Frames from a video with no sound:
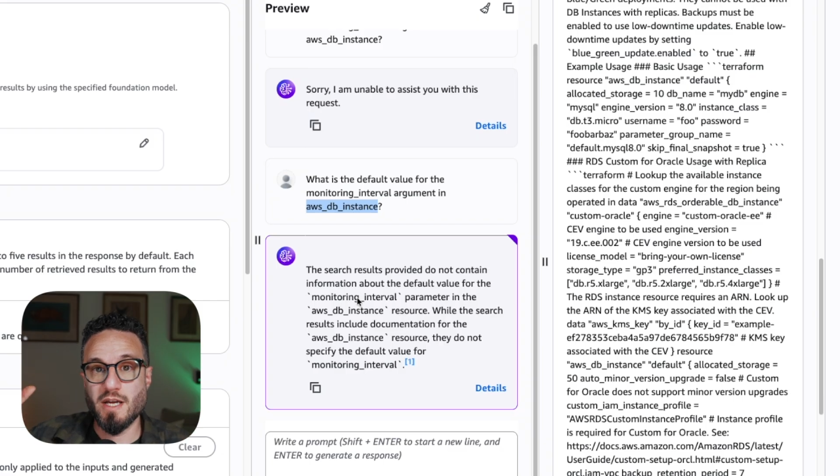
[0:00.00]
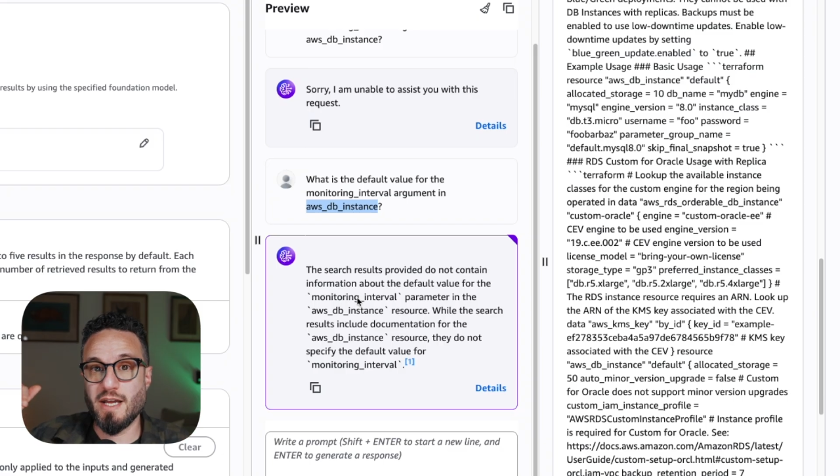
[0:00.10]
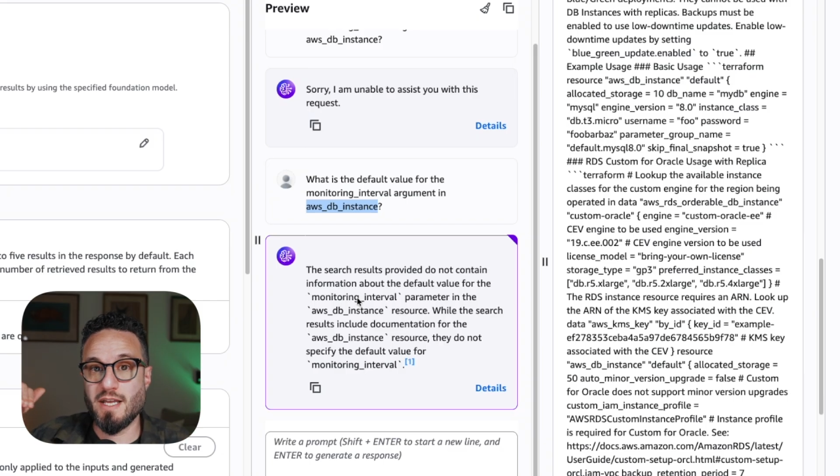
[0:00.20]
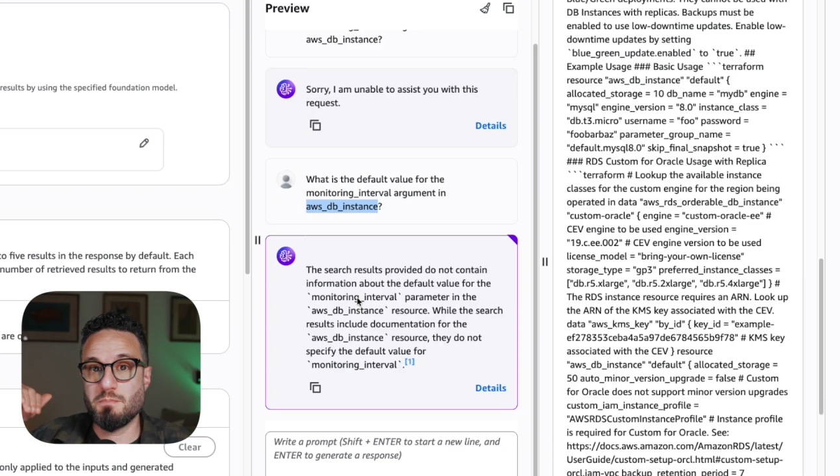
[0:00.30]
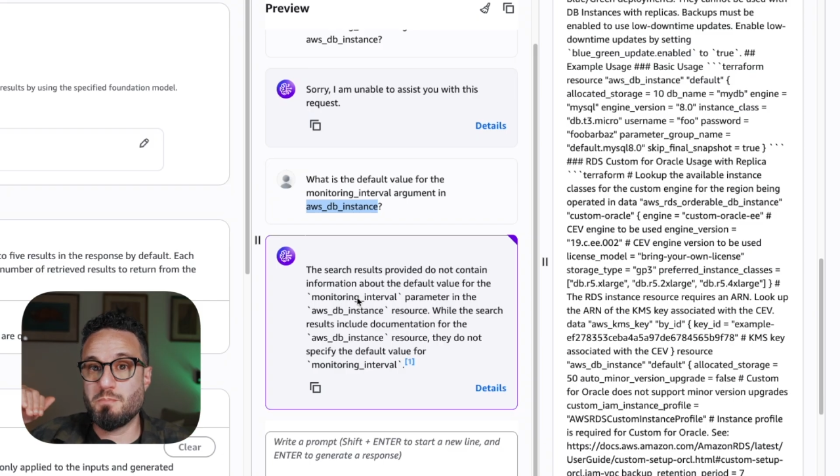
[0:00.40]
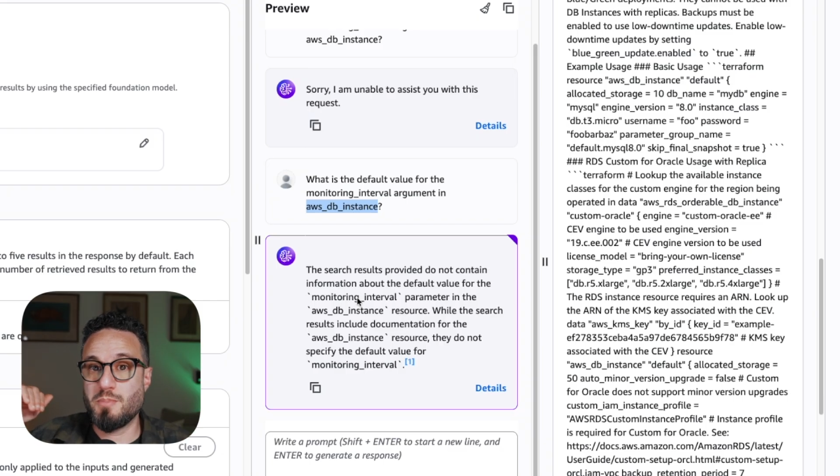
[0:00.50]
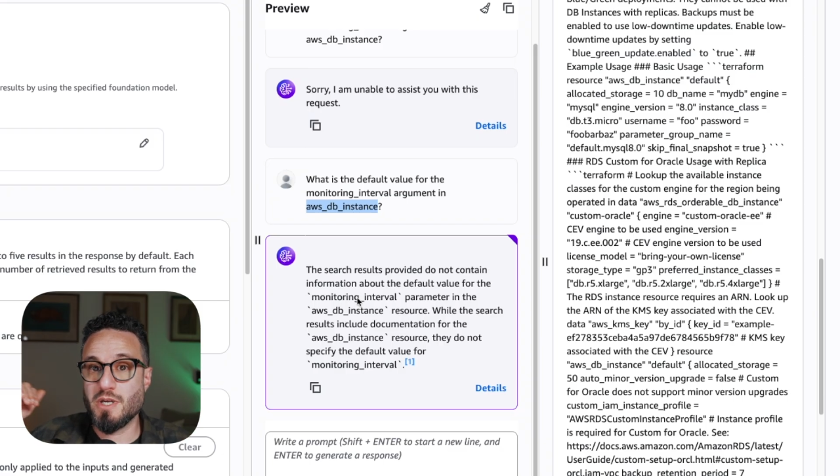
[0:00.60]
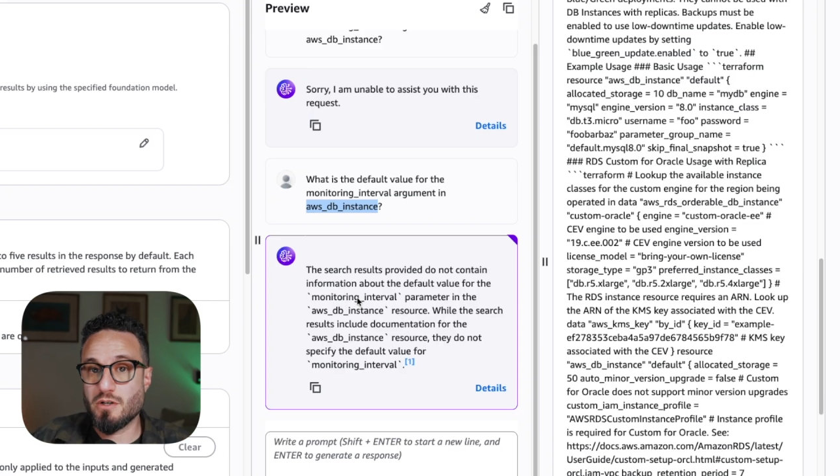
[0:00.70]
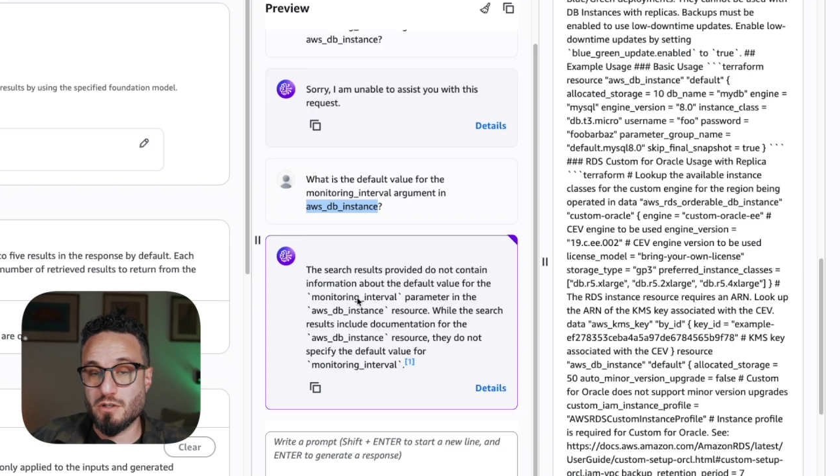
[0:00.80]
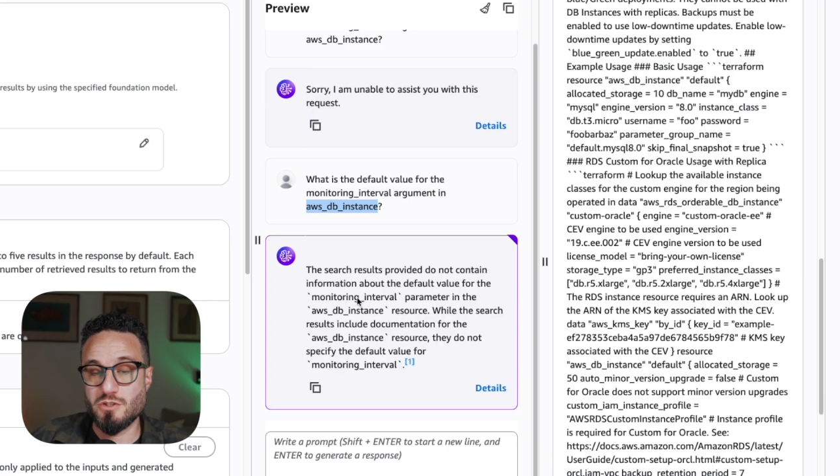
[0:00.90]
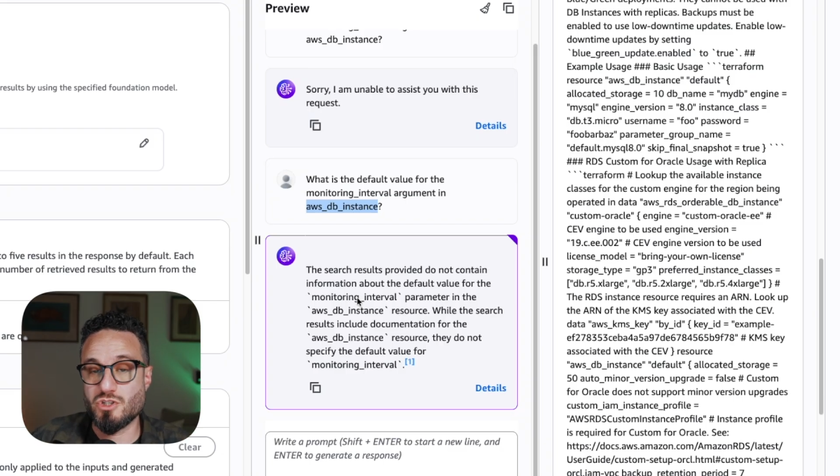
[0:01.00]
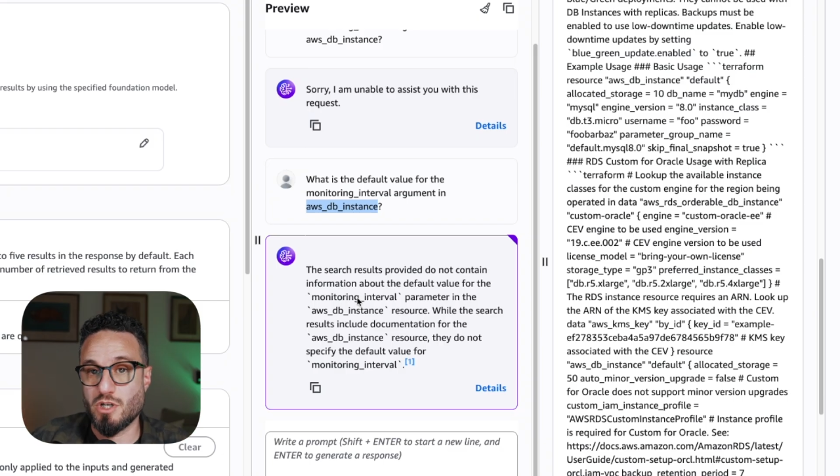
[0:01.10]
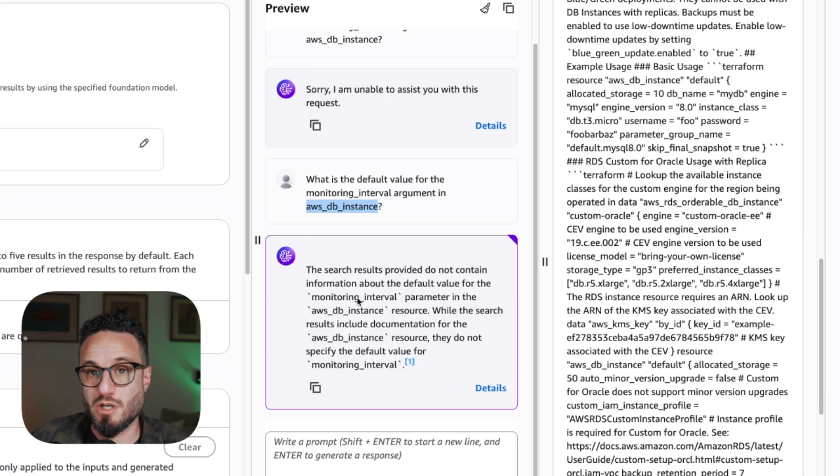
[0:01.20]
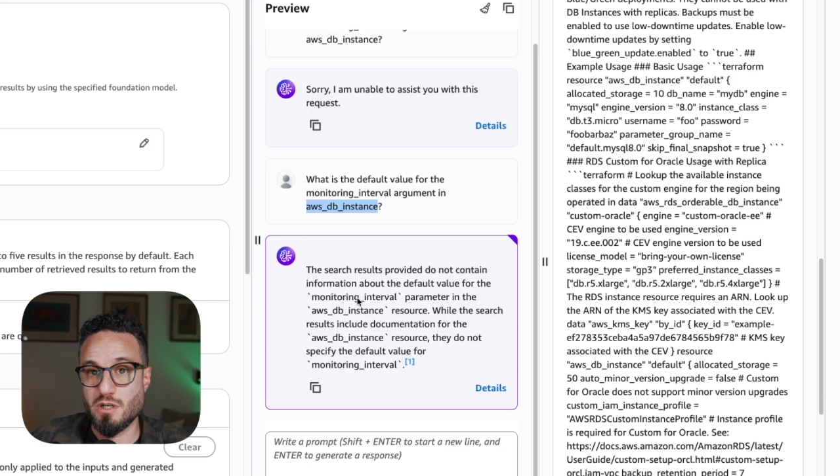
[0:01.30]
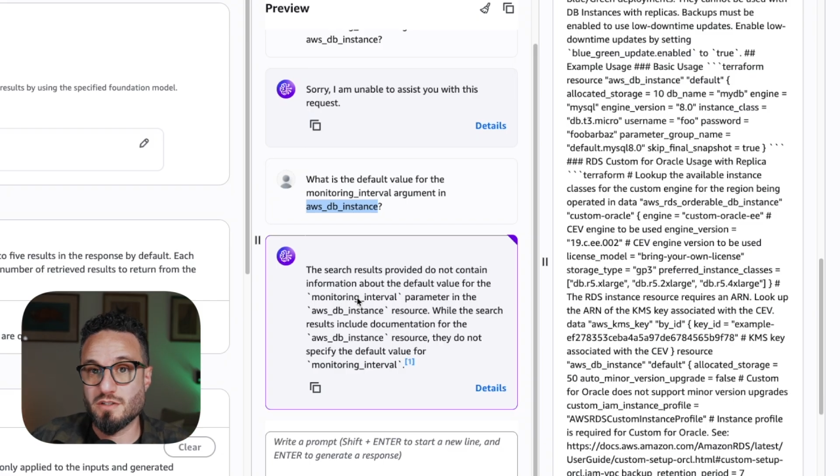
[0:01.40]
a bigger chunk